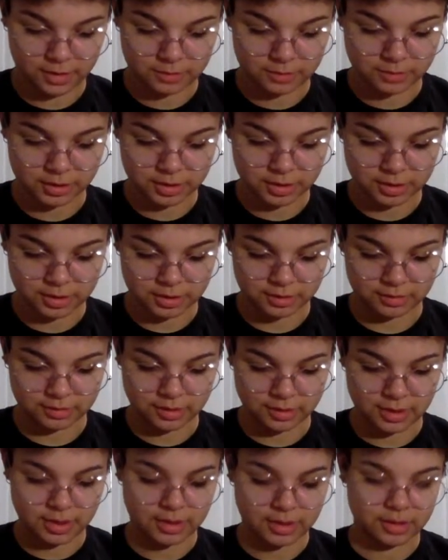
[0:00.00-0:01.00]
Just gonna,
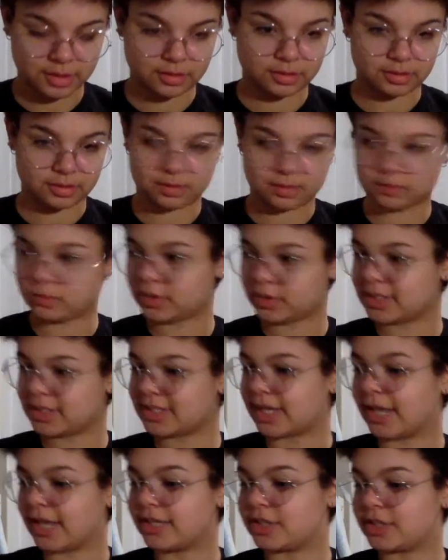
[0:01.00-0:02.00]
what
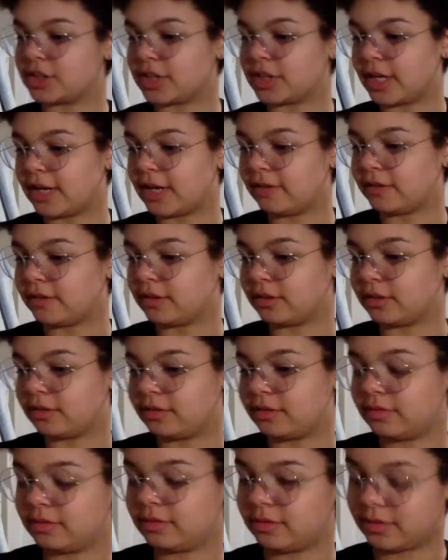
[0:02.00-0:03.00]
side does she have it on?
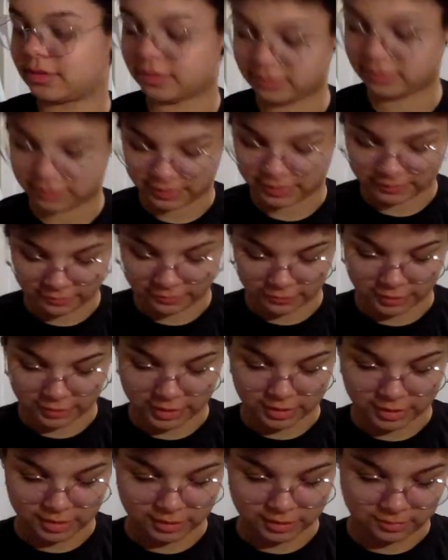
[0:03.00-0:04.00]
I don't even
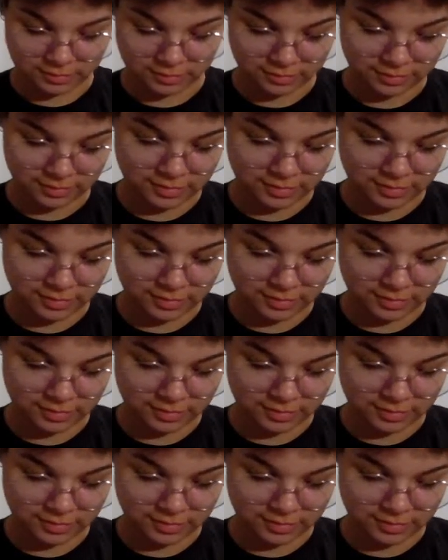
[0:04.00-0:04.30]
freaking know.